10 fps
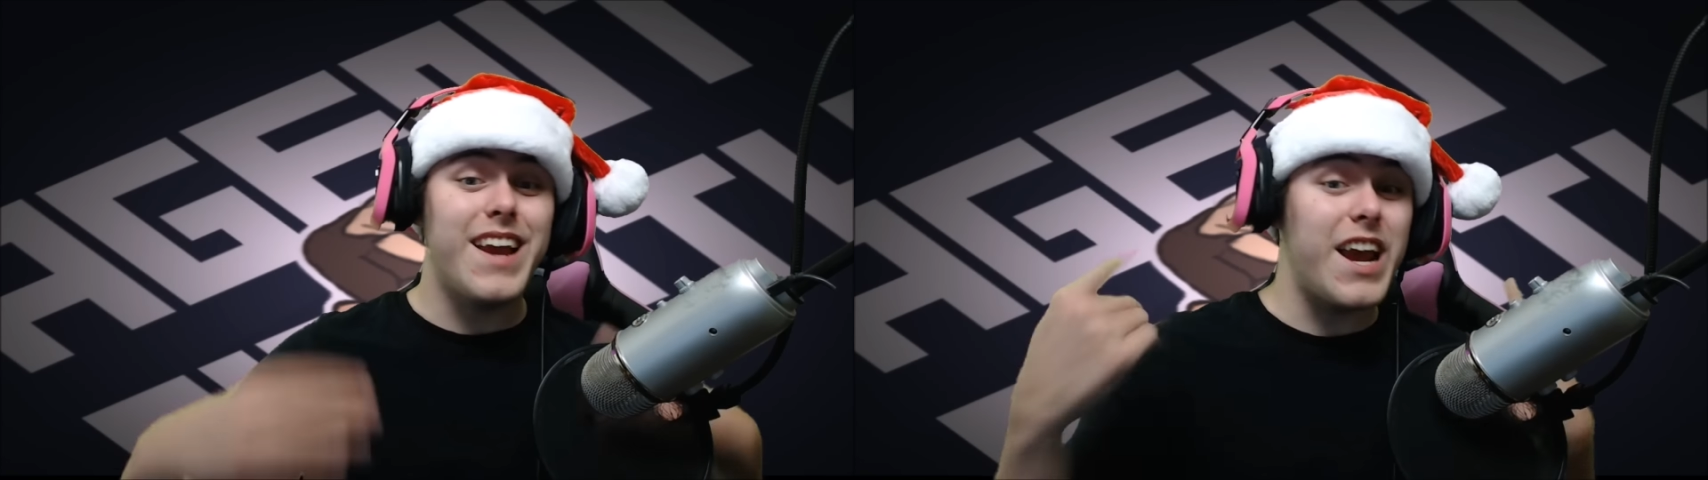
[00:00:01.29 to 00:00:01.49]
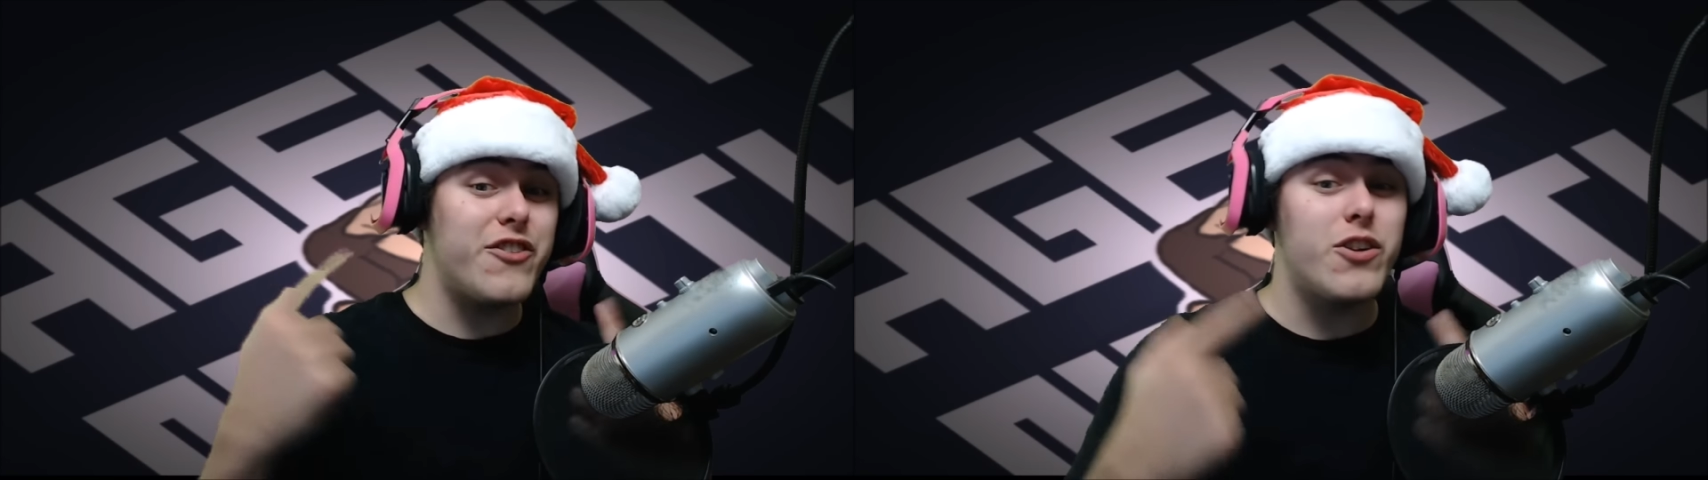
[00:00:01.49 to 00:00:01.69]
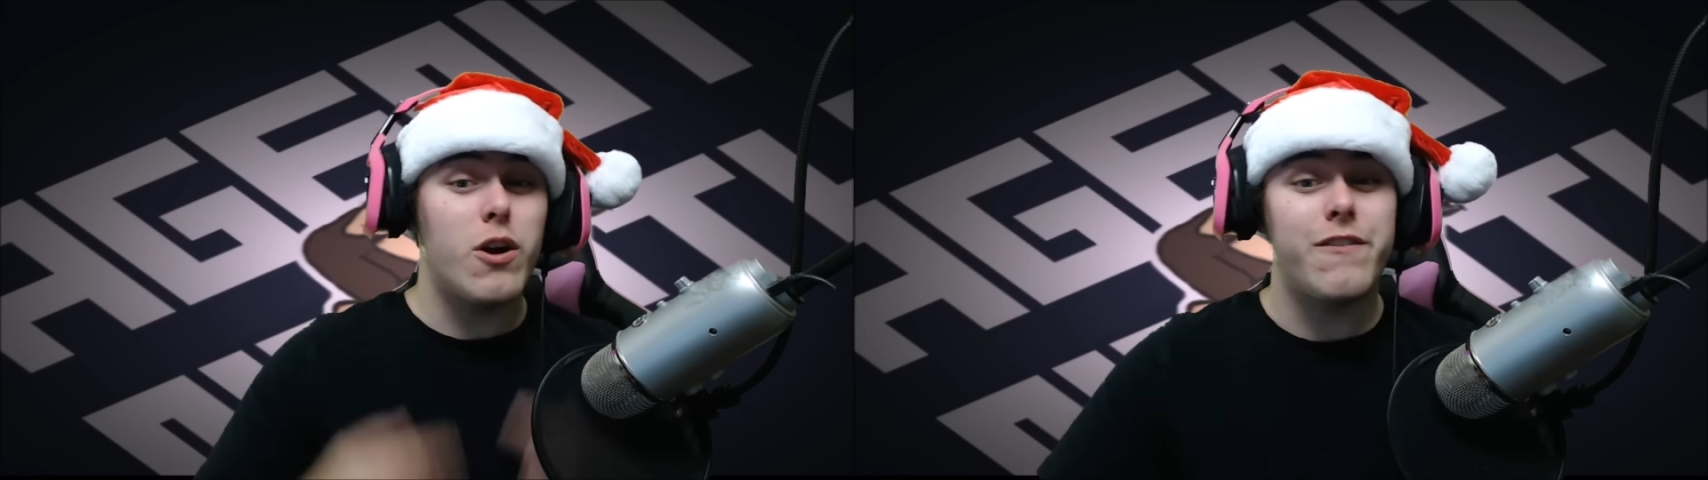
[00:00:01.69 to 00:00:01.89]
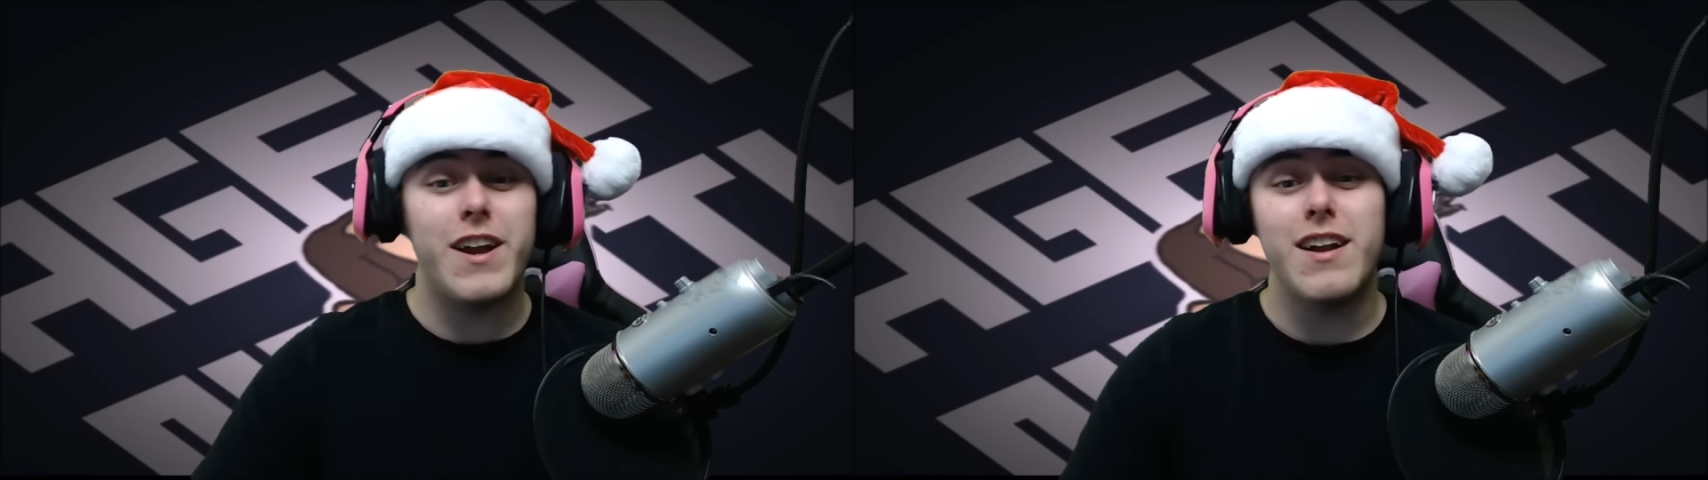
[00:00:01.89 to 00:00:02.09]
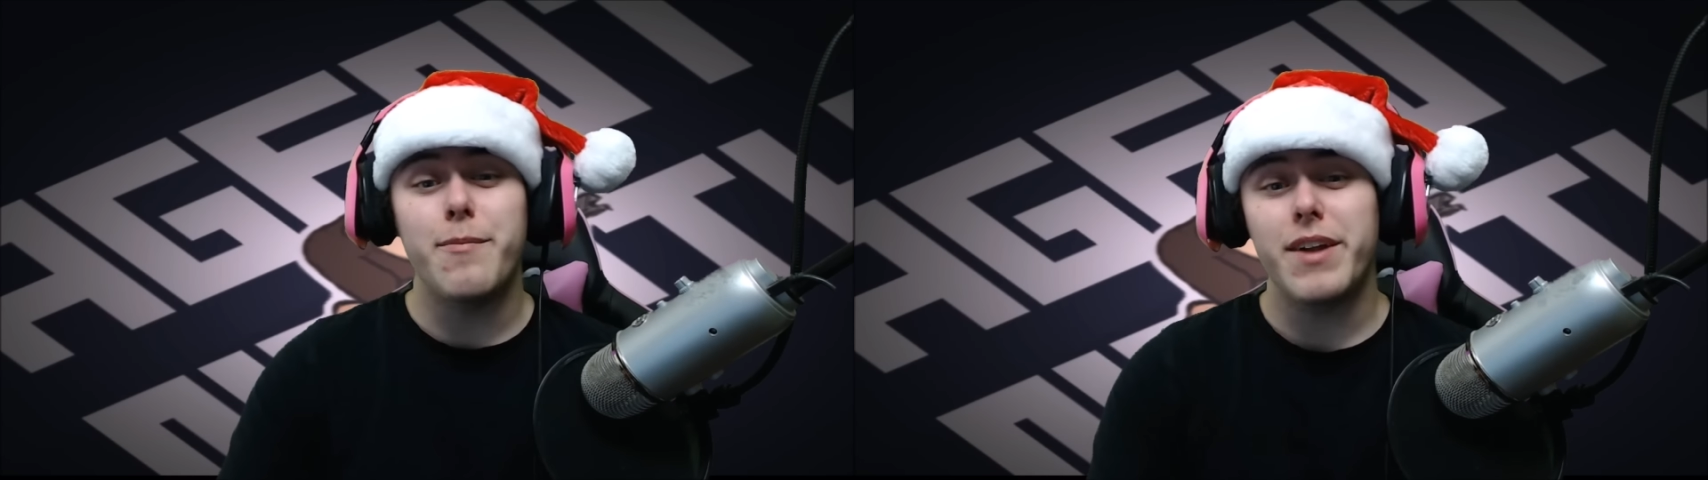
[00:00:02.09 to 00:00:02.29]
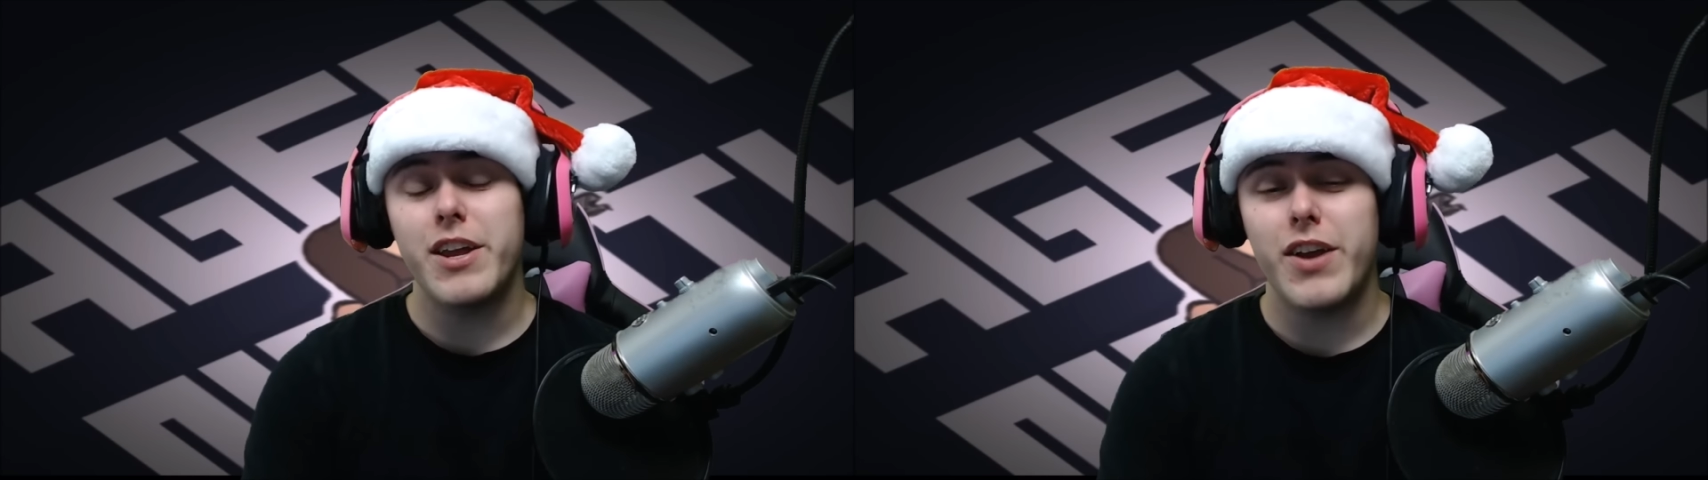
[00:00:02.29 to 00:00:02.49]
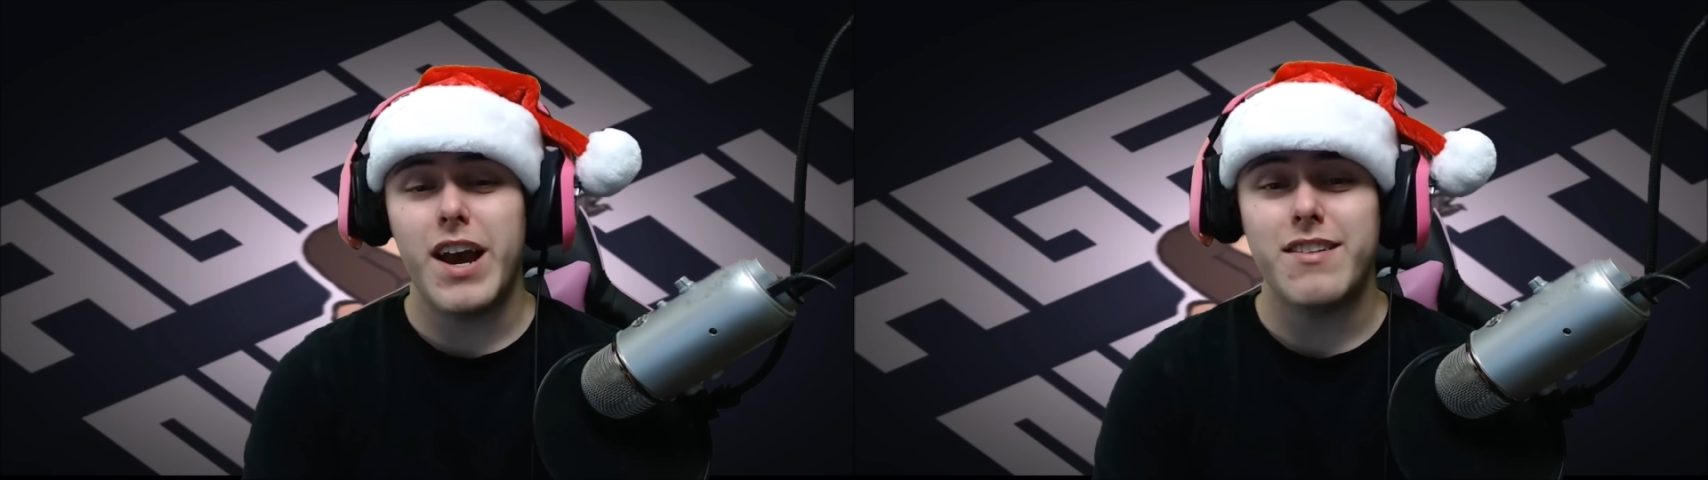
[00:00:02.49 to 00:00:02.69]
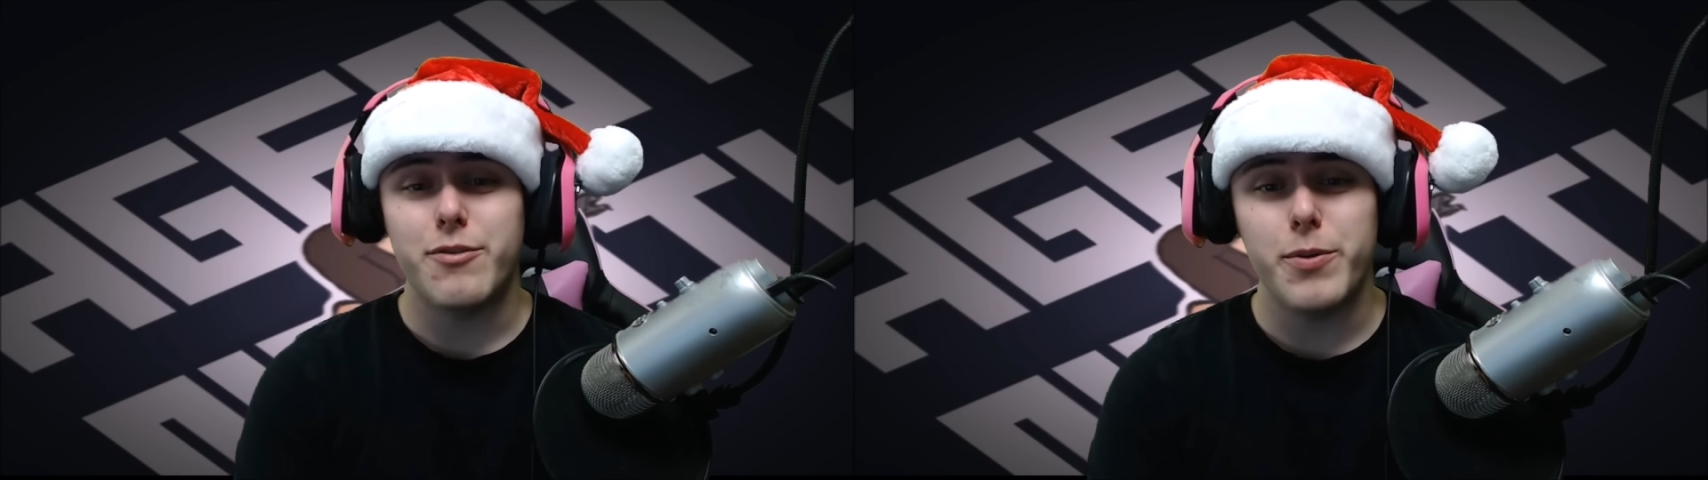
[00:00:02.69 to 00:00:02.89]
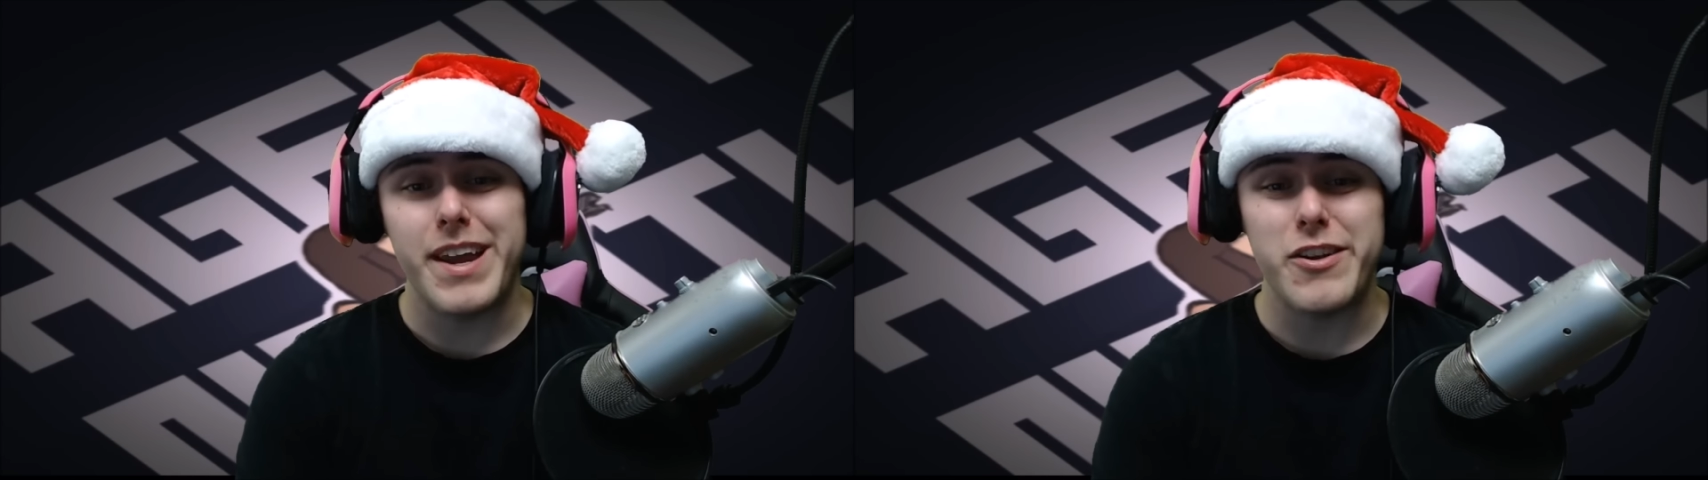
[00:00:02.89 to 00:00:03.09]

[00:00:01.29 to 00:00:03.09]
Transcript: Agent North here and I'm bringing you guys a really